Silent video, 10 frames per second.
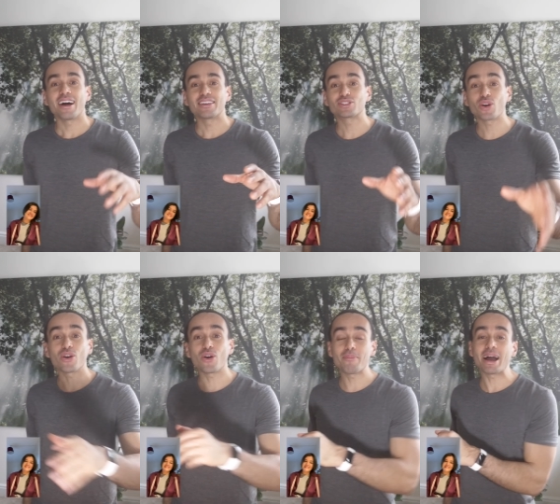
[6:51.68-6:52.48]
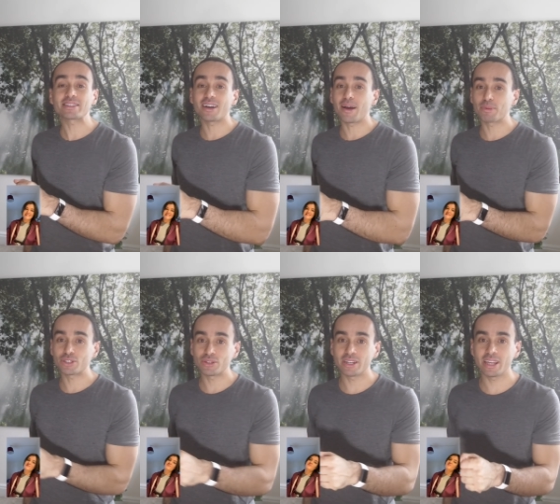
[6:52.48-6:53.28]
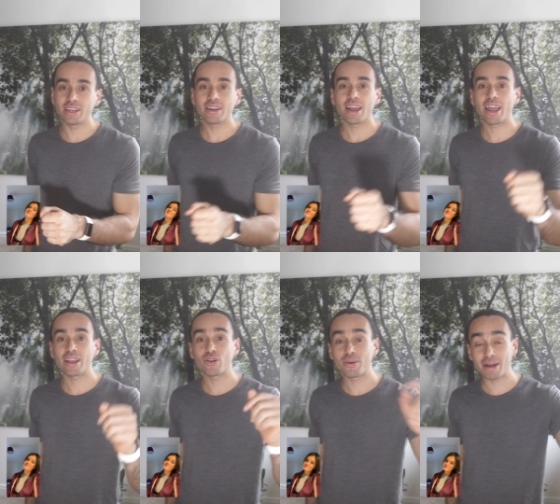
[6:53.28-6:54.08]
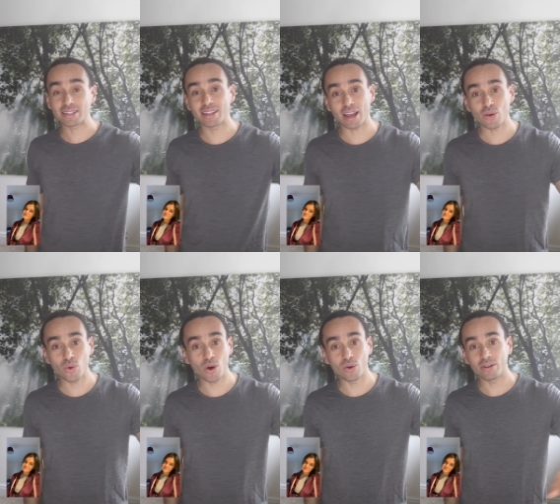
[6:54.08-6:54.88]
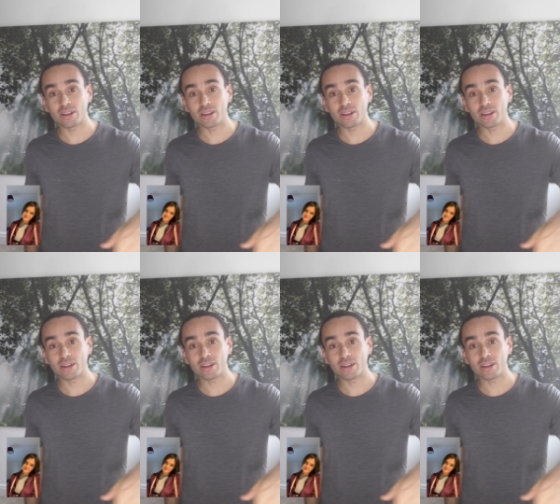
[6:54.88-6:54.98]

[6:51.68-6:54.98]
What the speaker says: So going back to opportunity and going back to that quote,